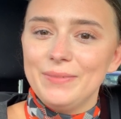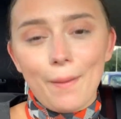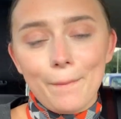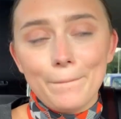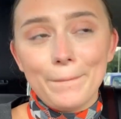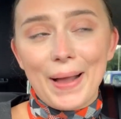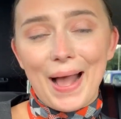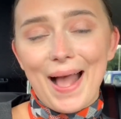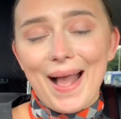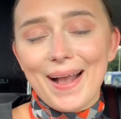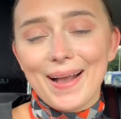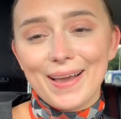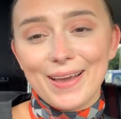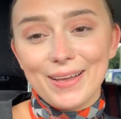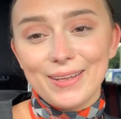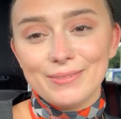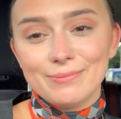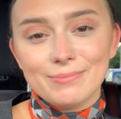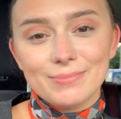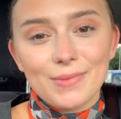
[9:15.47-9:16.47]
I'm back.
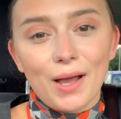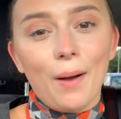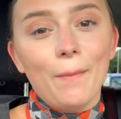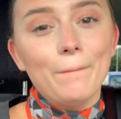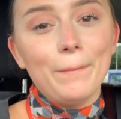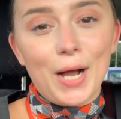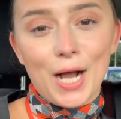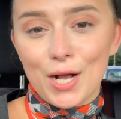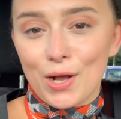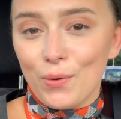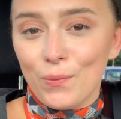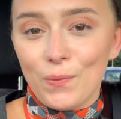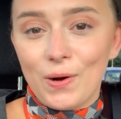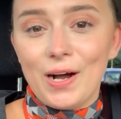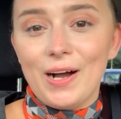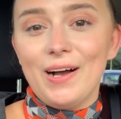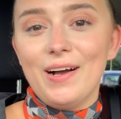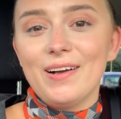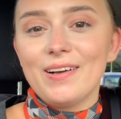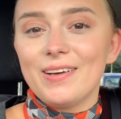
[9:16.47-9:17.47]
I'm back at
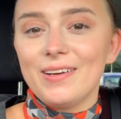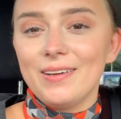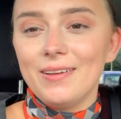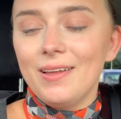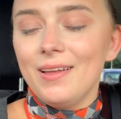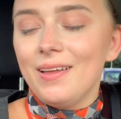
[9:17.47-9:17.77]
work.